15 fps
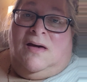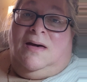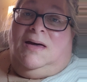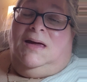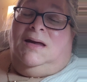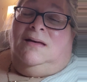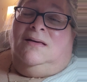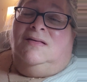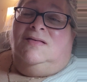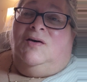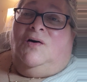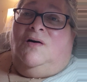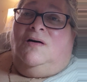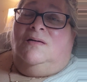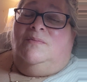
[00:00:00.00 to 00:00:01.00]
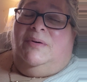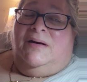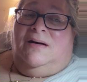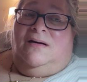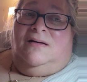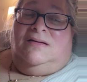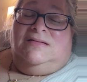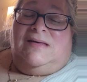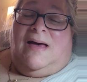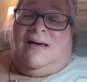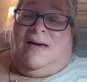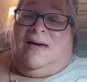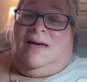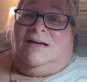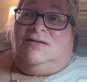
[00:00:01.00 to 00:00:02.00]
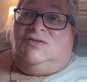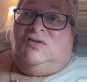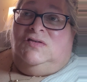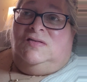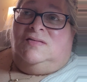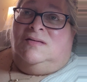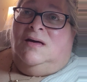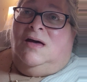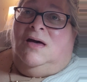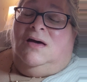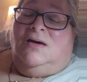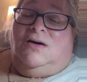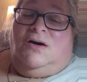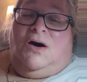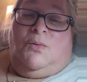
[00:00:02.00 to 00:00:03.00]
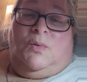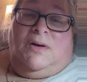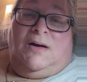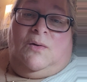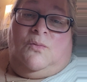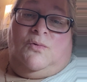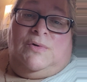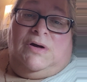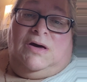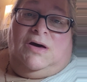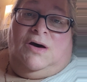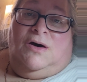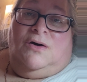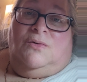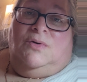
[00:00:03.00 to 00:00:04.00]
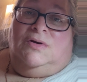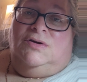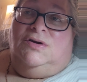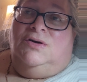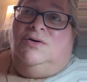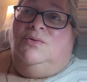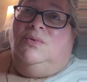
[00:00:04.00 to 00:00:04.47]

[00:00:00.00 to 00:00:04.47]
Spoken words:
It is hard because I can't just go when I want to go and do